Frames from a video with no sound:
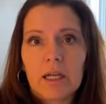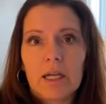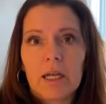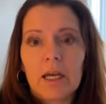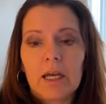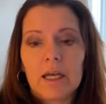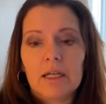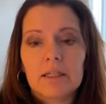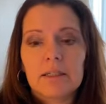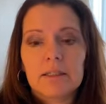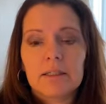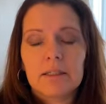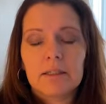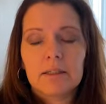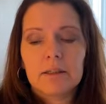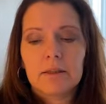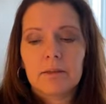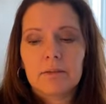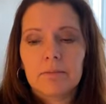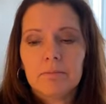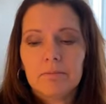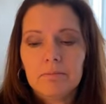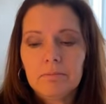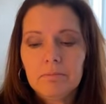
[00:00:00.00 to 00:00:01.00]
And,
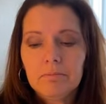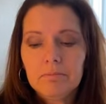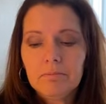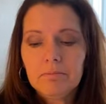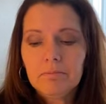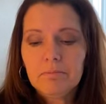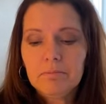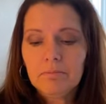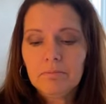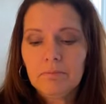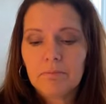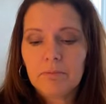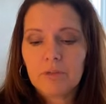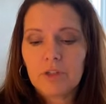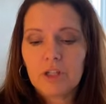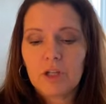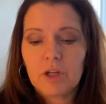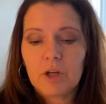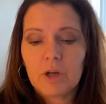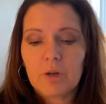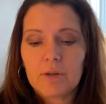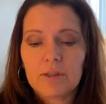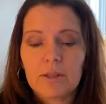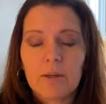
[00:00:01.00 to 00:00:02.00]

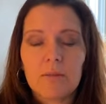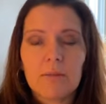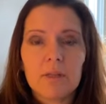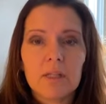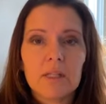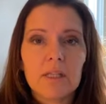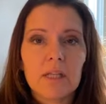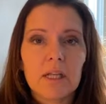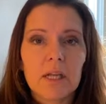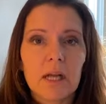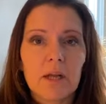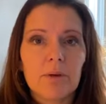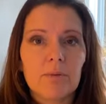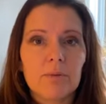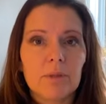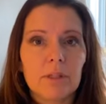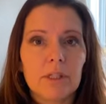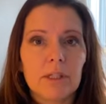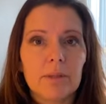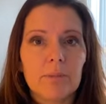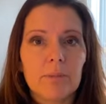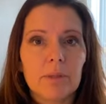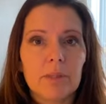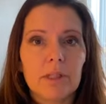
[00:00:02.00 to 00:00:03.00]
something that I
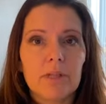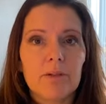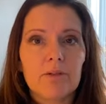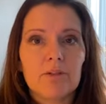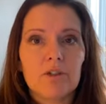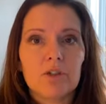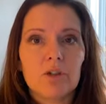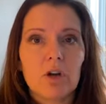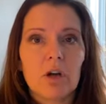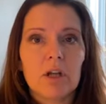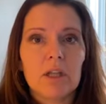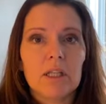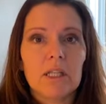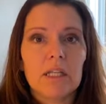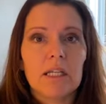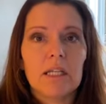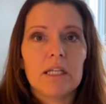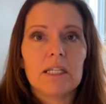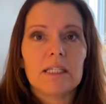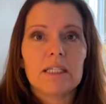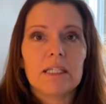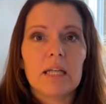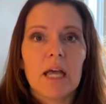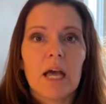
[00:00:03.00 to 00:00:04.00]
really believe strongly
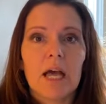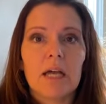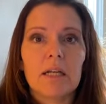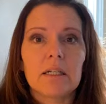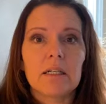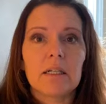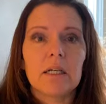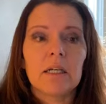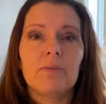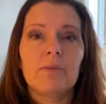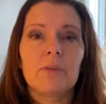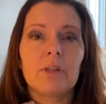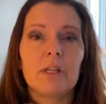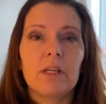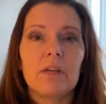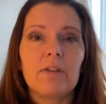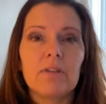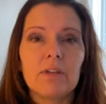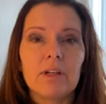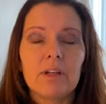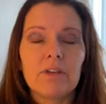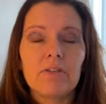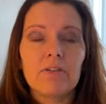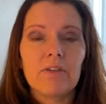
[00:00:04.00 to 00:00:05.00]
is that
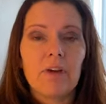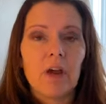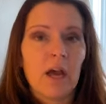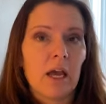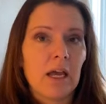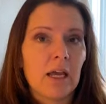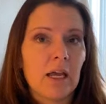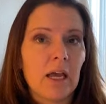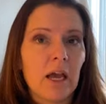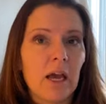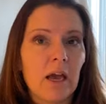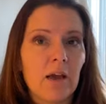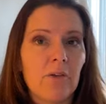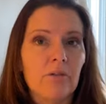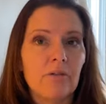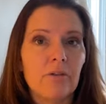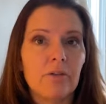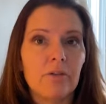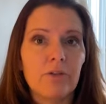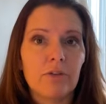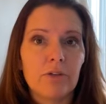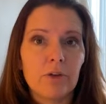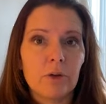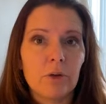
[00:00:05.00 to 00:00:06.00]
even if I
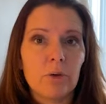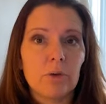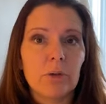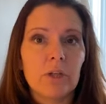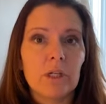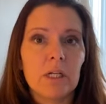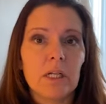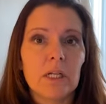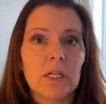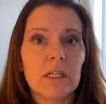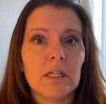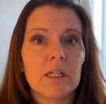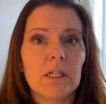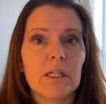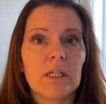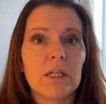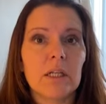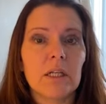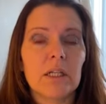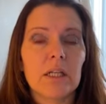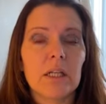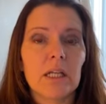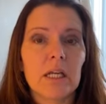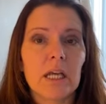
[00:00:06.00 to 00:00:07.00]
have food
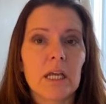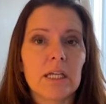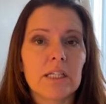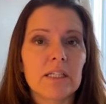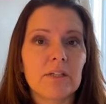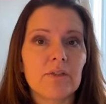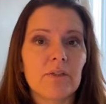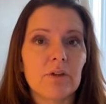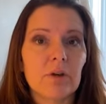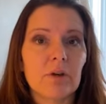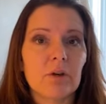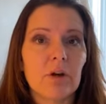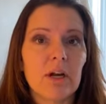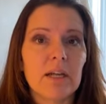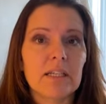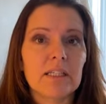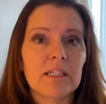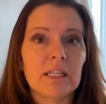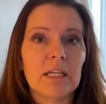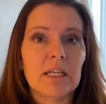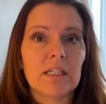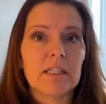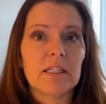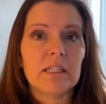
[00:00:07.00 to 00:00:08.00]
in the case of a
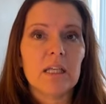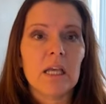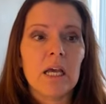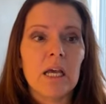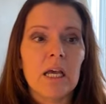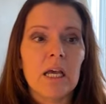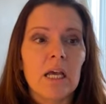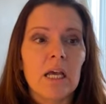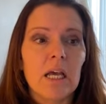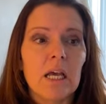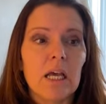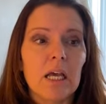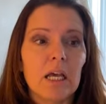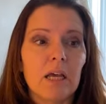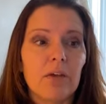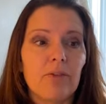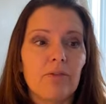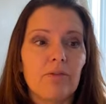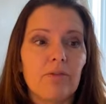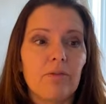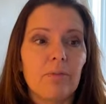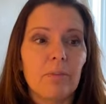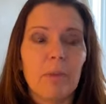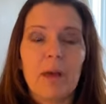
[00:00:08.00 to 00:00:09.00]
crisis,
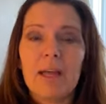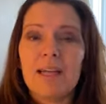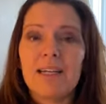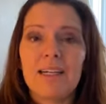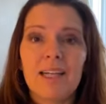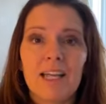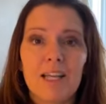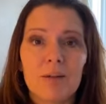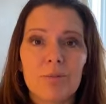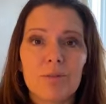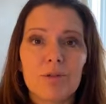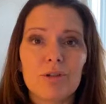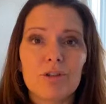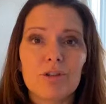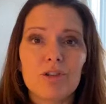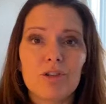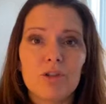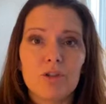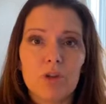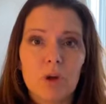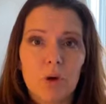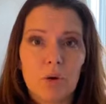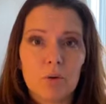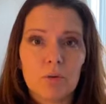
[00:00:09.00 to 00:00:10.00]
if my neighbors
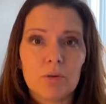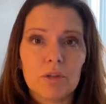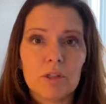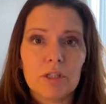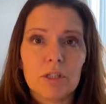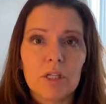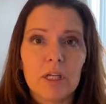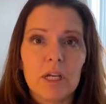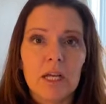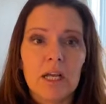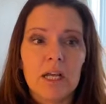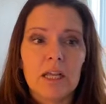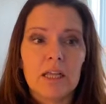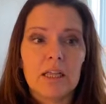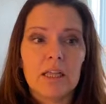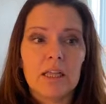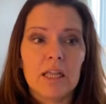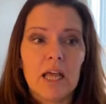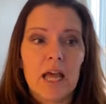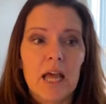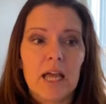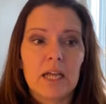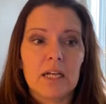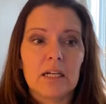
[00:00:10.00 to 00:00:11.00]
don't,
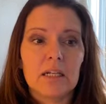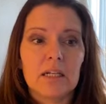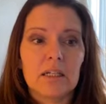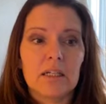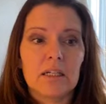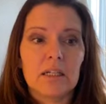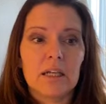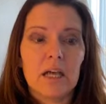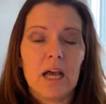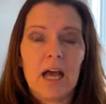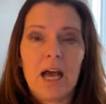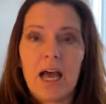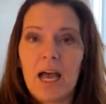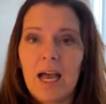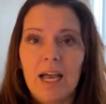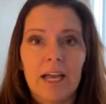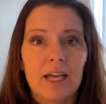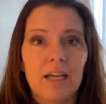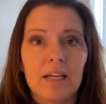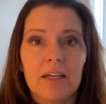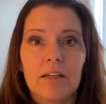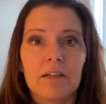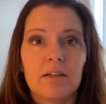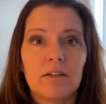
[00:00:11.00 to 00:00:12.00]
then
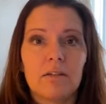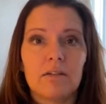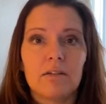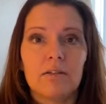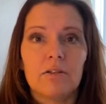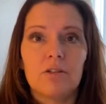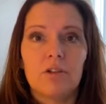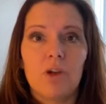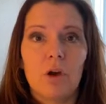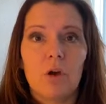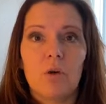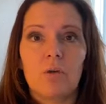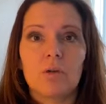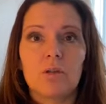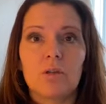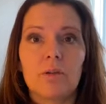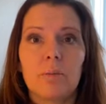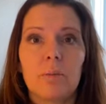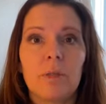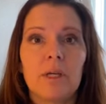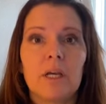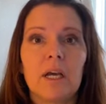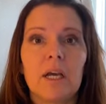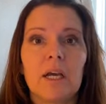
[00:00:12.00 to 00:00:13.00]
I don't,
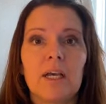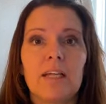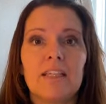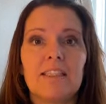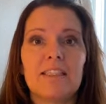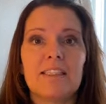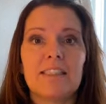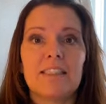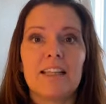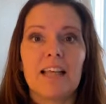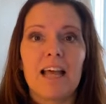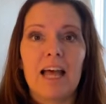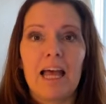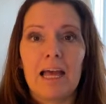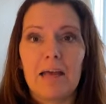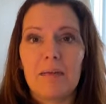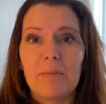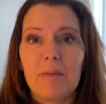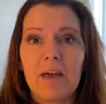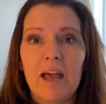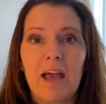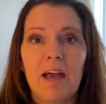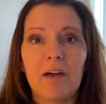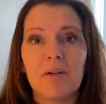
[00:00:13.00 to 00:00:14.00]
because
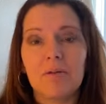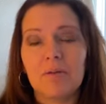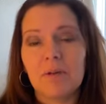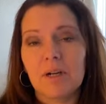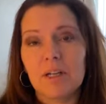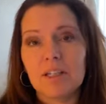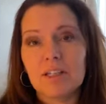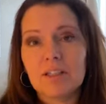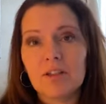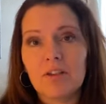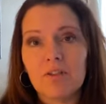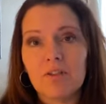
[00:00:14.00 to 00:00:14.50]
I'm at risk